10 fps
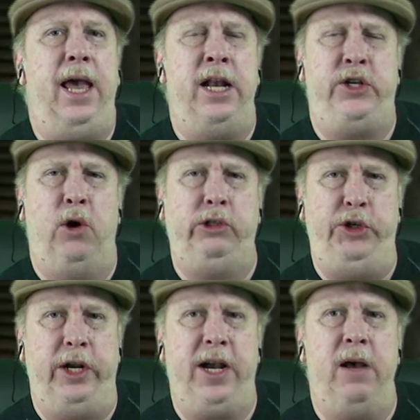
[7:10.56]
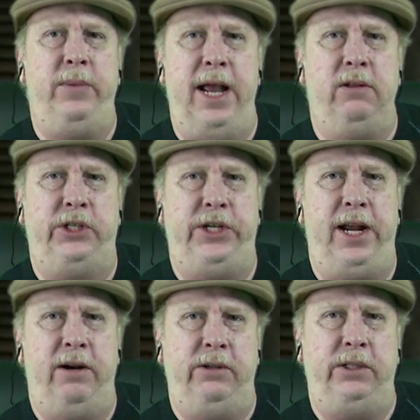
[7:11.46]
and told you to come
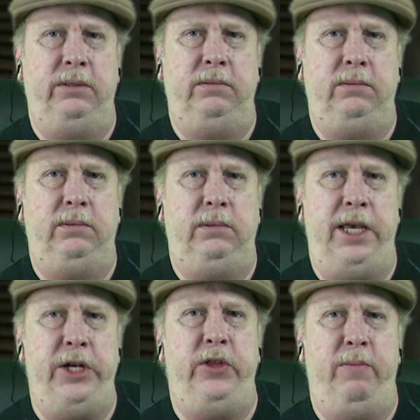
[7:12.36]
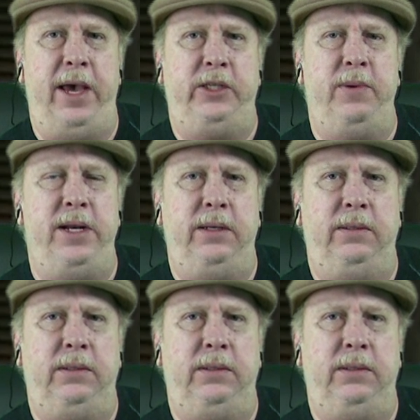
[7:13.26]
downstairs into the basement?